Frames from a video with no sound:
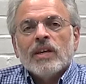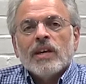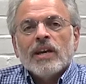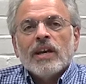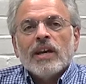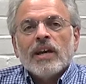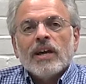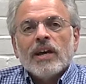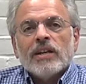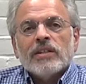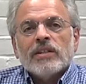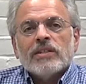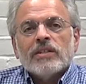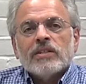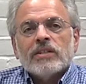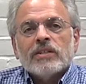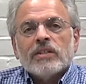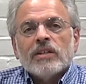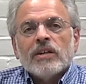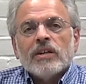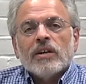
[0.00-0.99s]
And
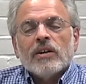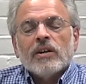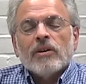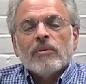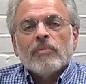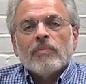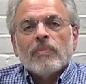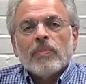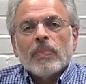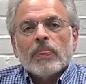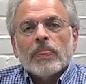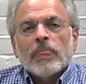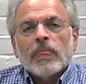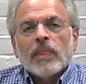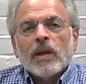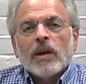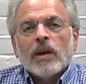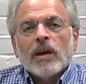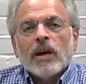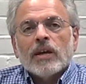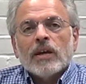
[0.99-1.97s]

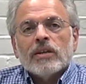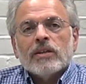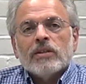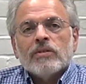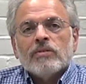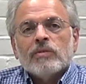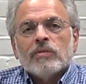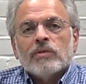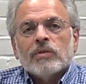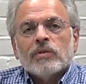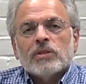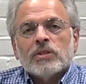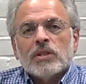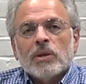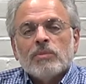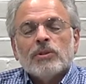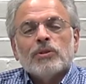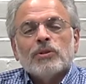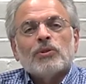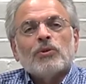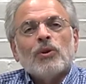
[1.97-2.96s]
I
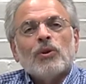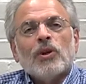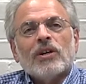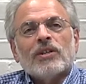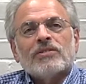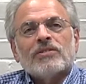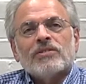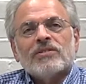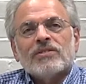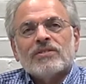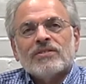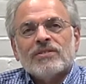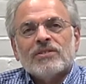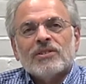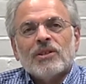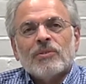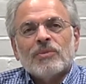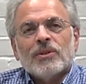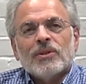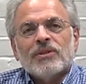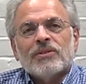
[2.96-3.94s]
stumbled across
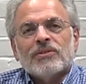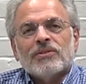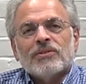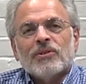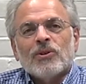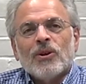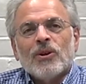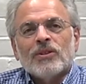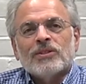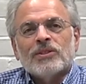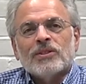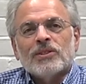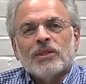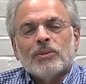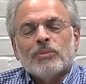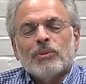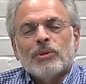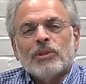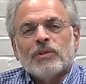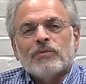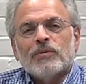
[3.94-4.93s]
something called
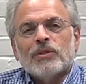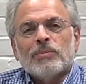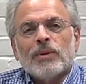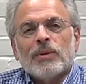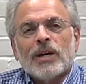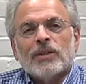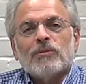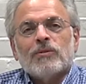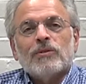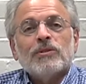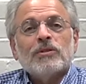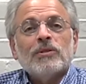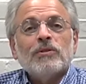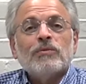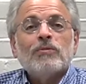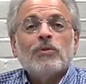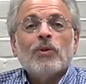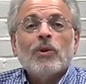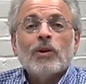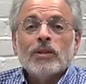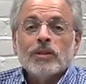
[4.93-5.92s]
deliberative democracy
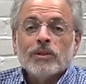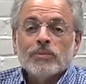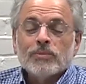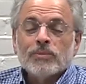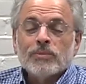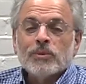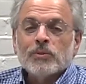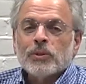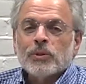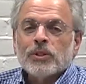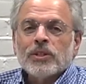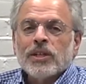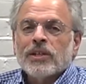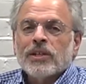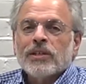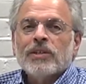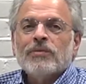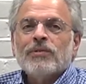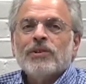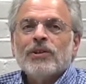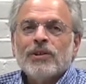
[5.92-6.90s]
forums, which I had
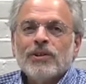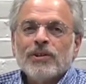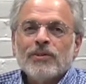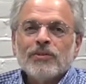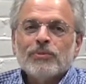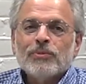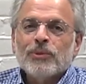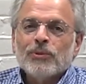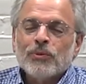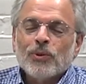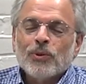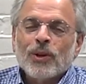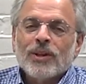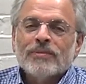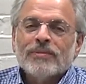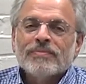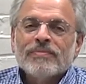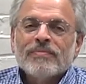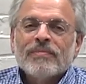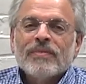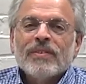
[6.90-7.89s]
never heard of before.
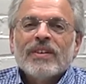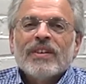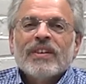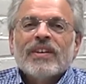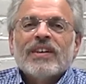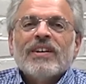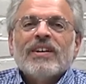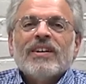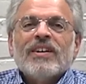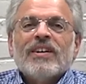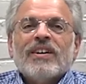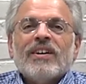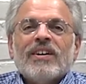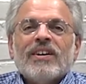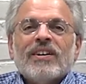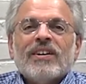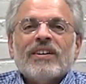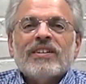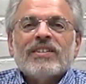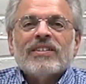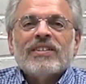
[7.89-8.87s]

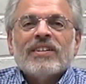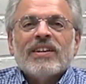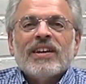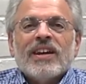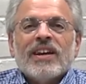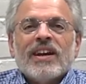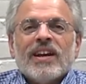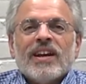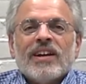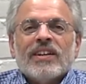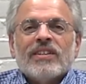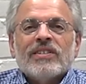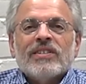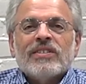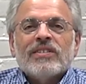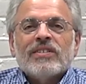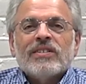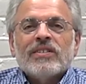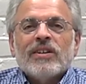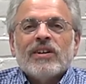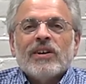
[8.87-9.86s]
And
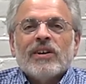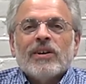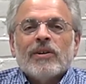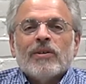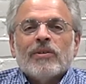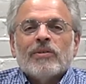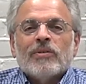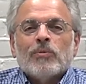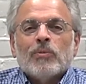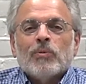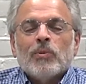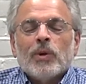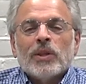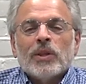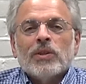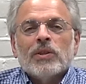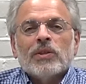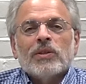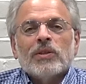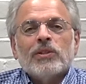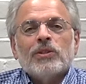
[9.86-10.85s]
one
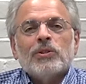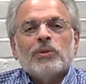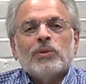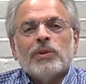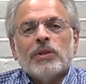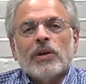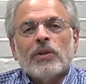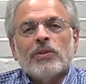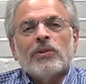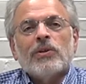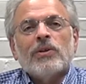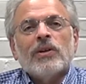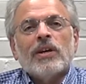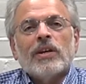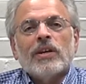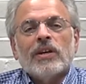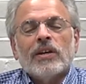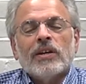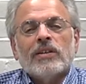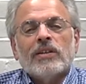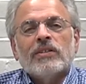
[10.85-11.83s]
thing led to another, and
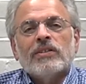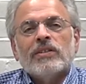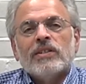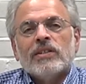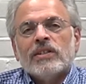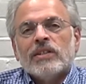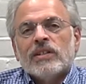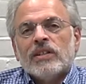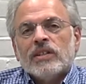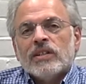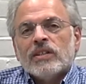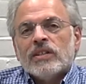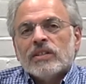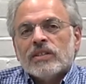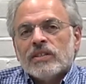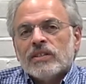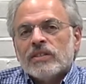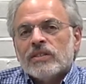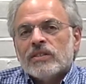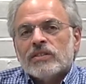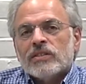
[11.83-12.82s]
I
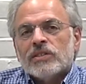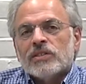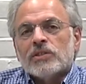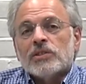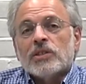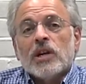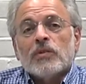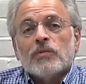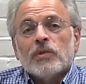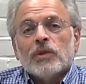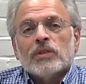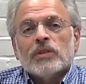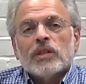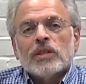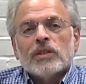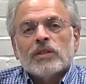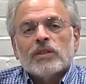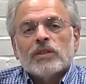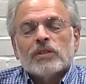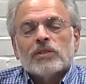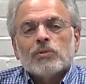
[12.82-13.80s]
discovered that
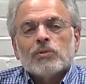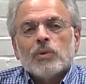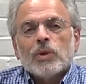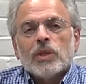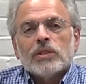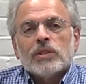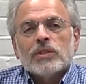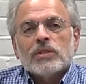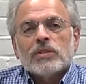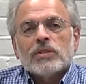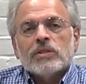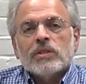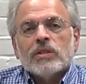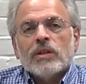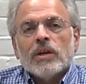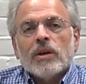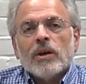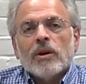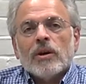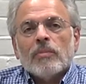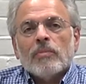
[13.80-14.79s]
this was
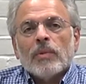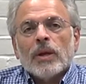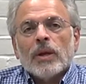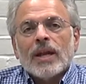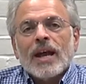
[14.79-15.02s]
an